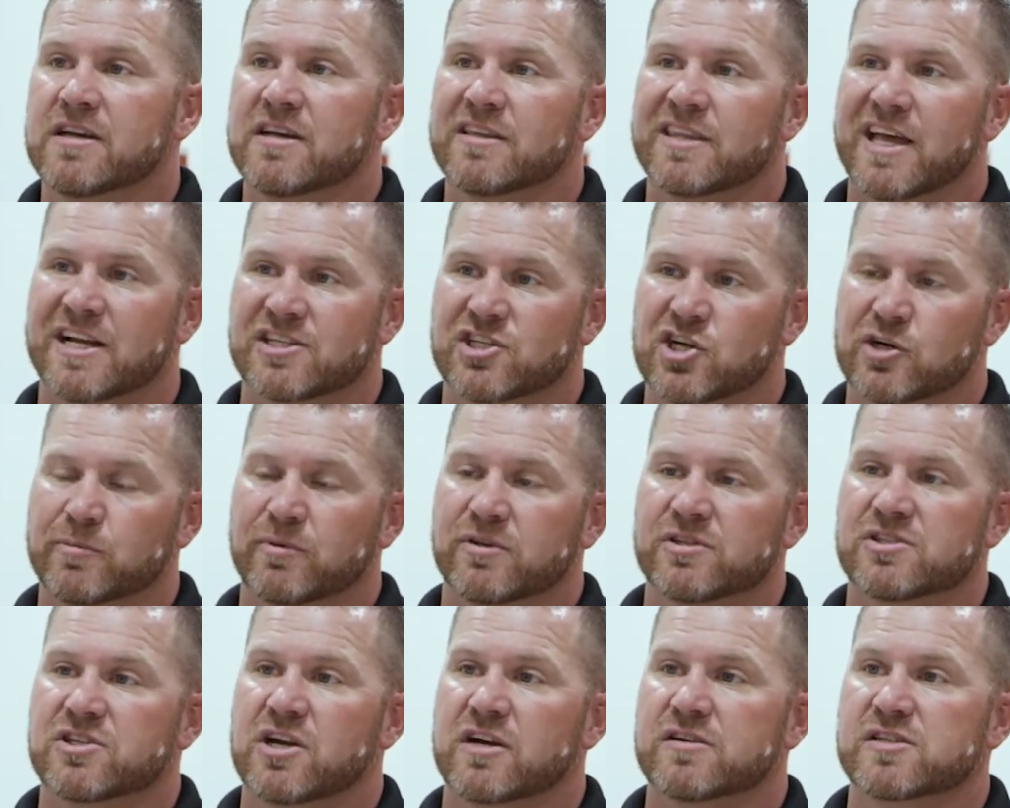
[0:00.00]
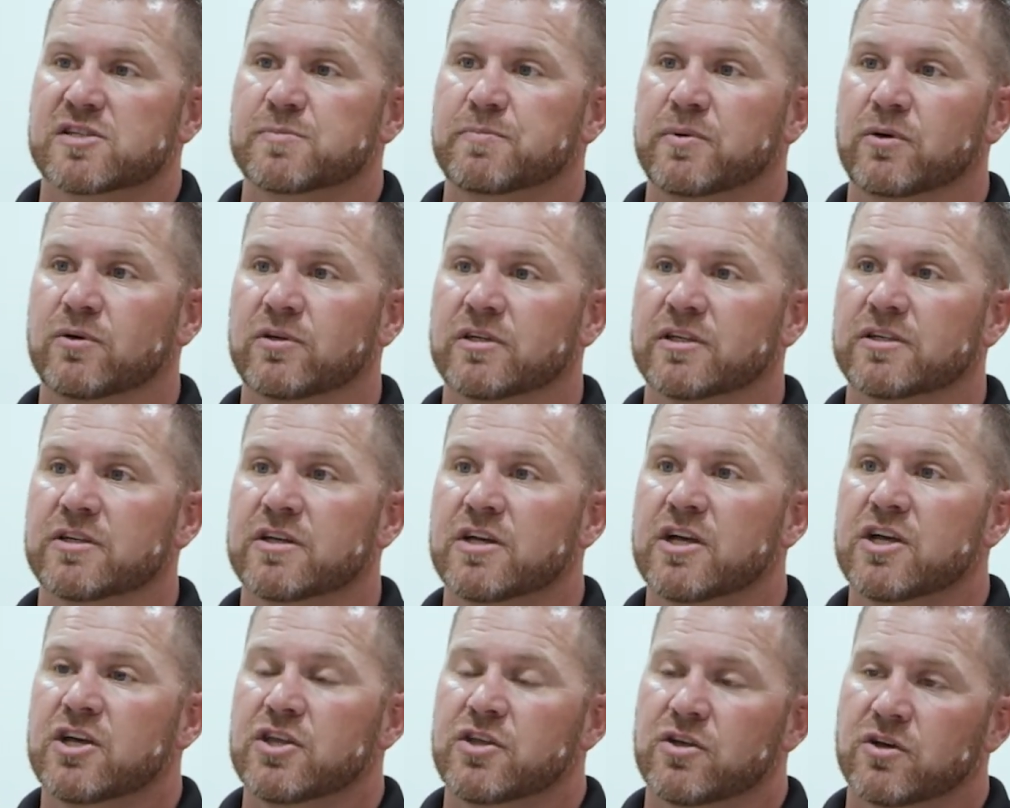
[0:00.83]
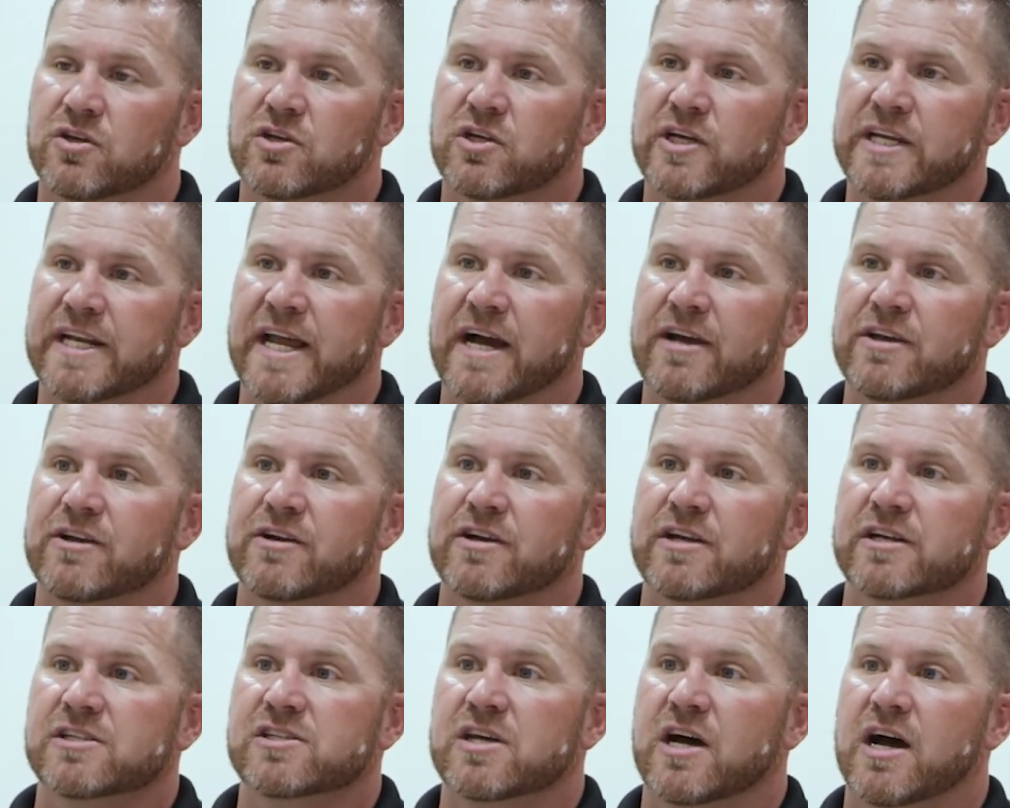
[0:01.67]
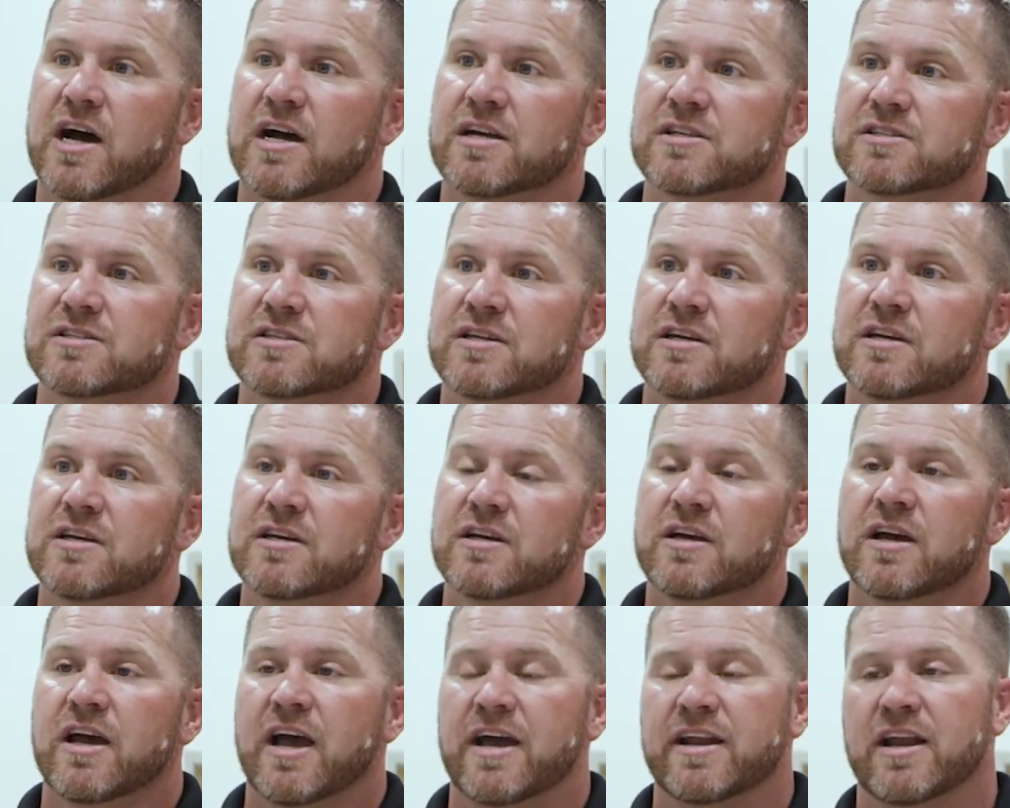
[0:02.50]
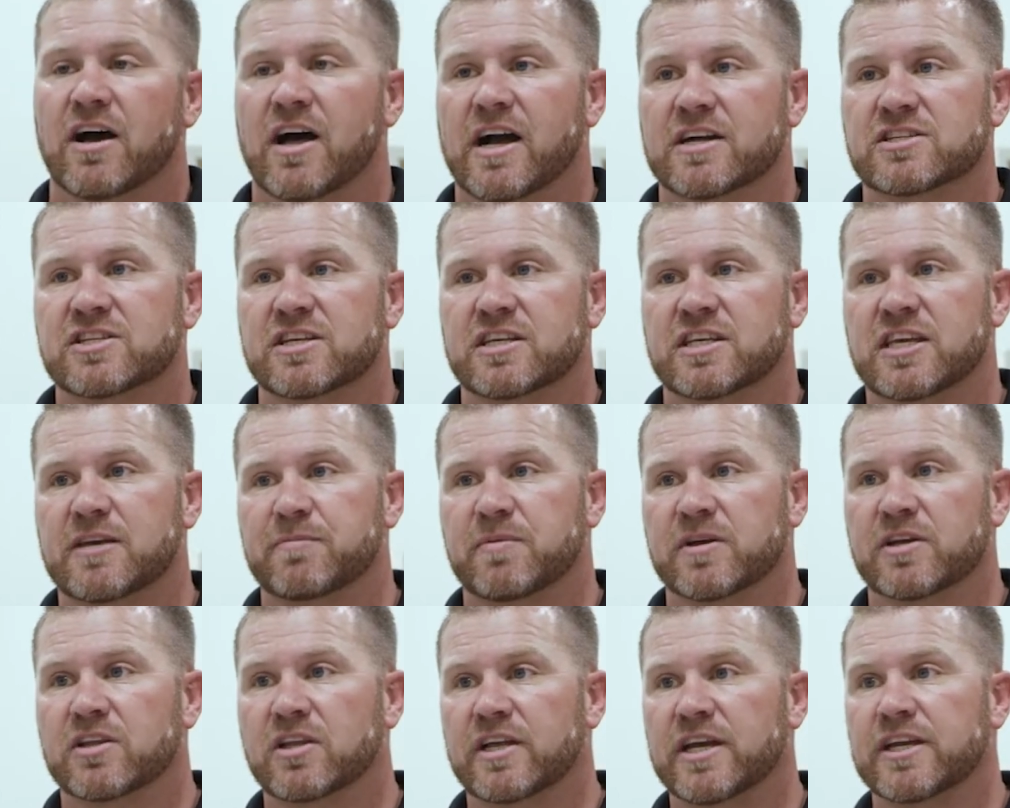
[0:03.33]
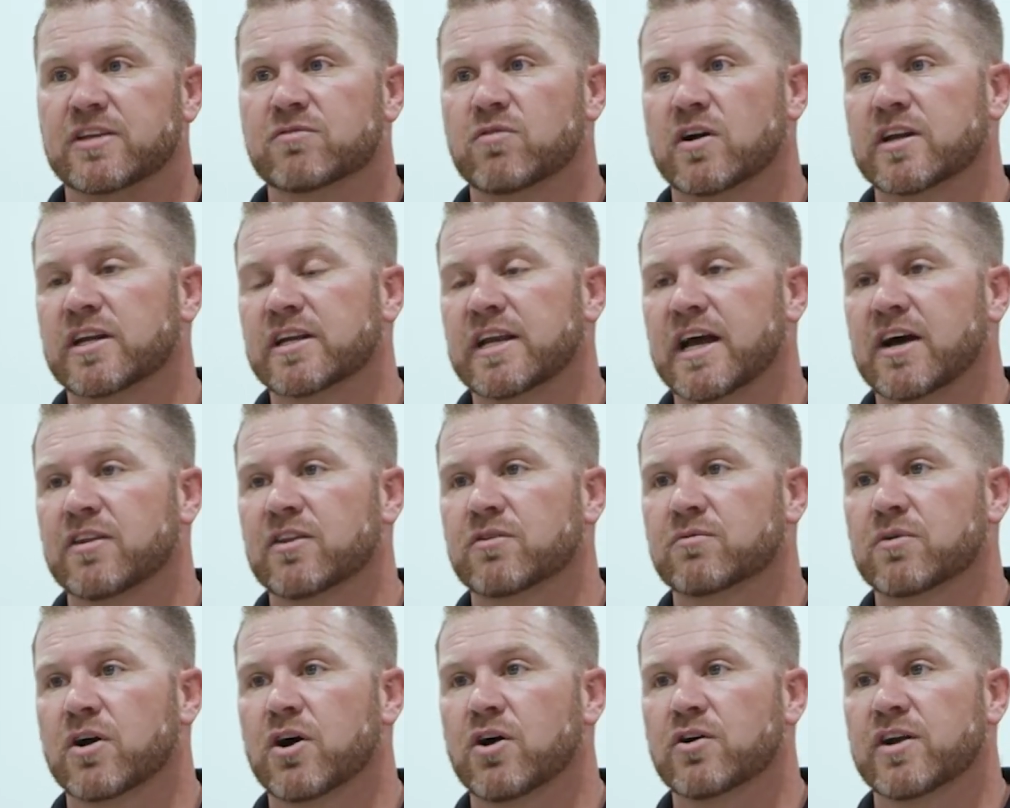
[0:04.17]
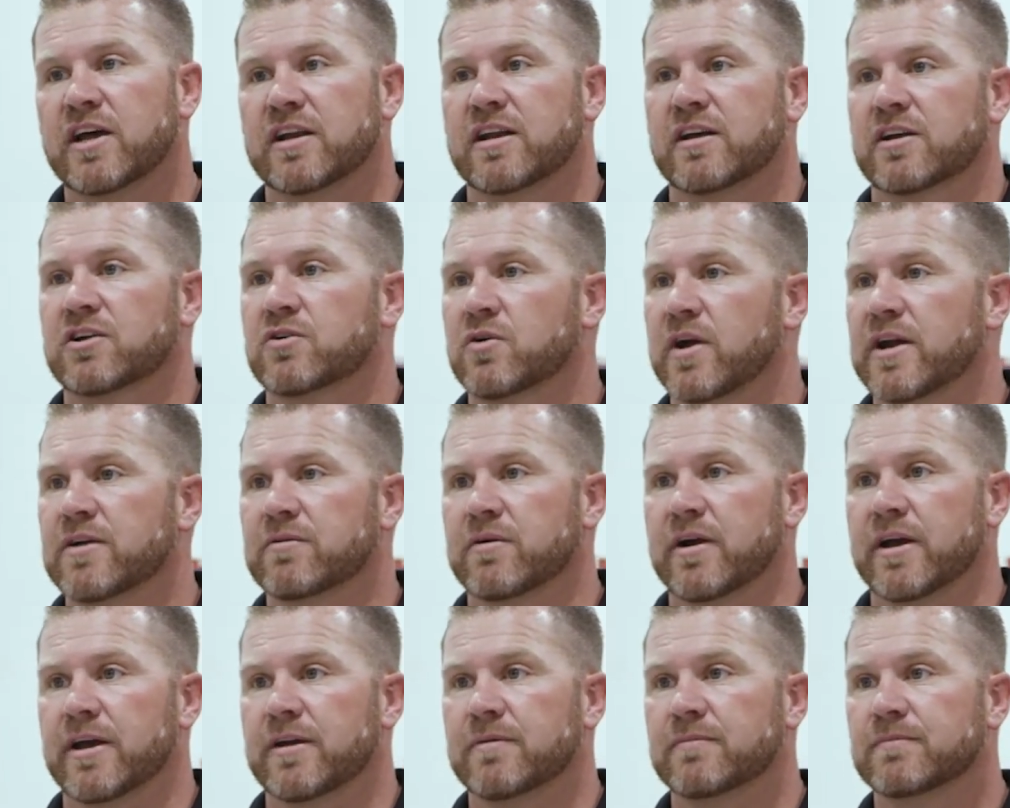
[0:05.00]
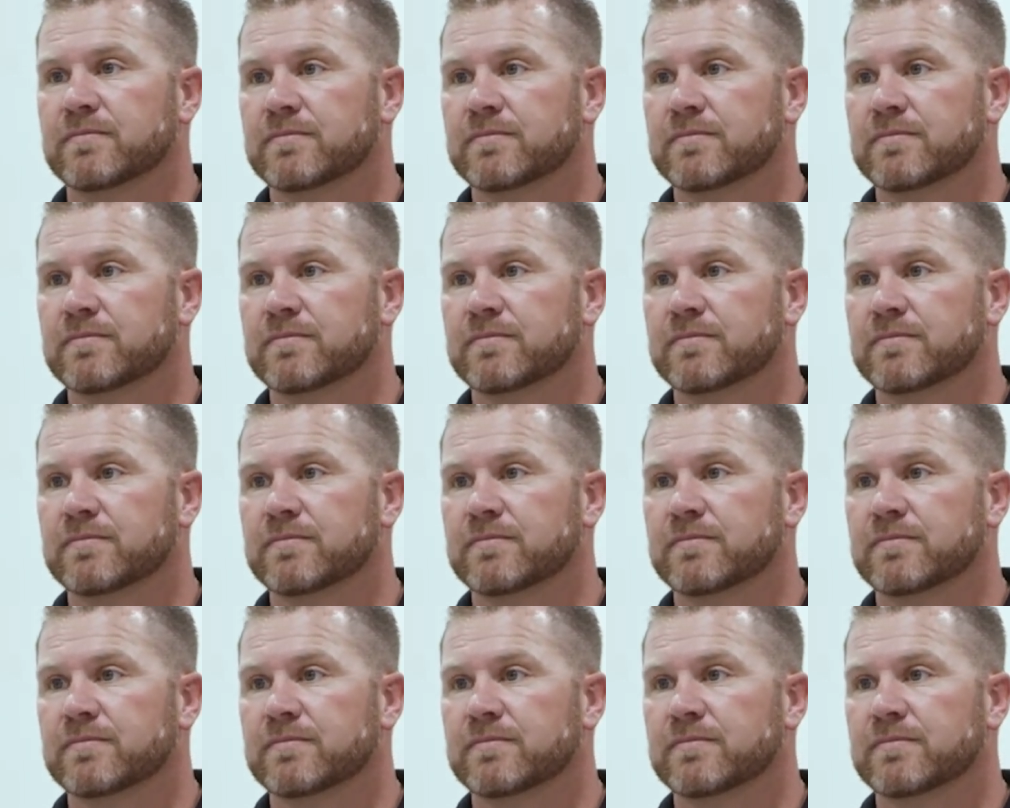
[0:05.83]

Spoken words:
That turbo will start spooling, you'll clean out your exhaust, and it'll actually keep you clean running down the road at a great rate.